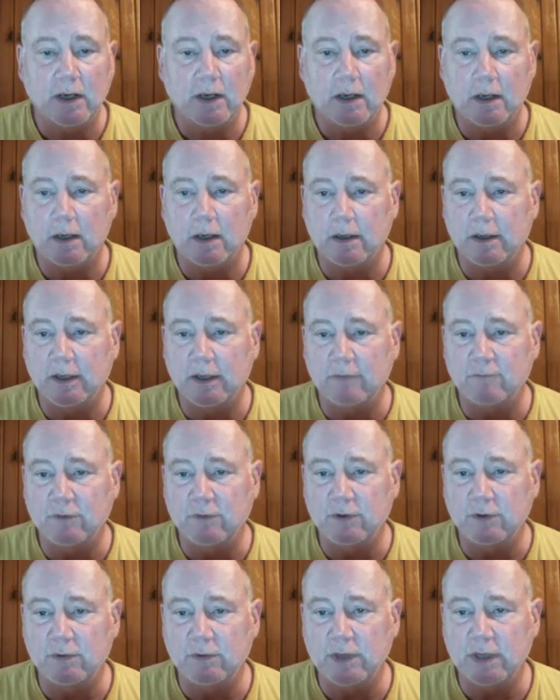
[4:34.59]
If you
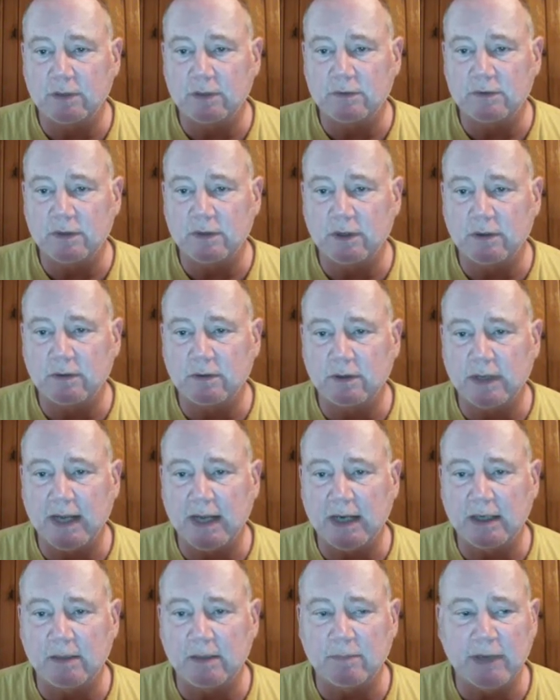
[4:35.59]
do get the
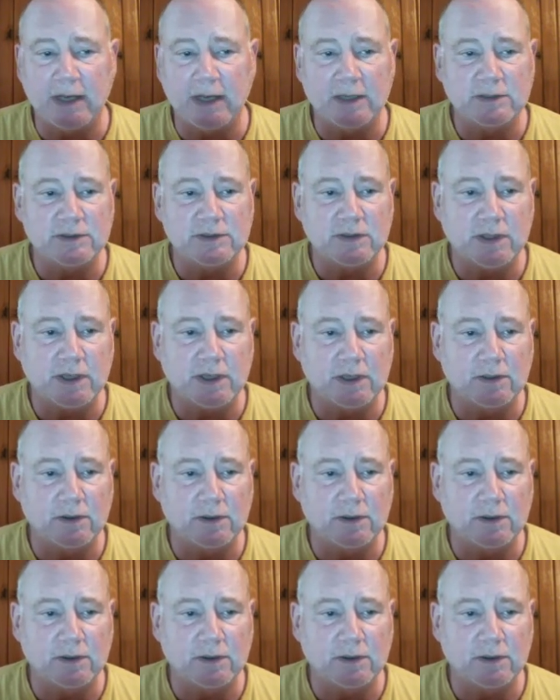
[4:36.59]
landing page thing,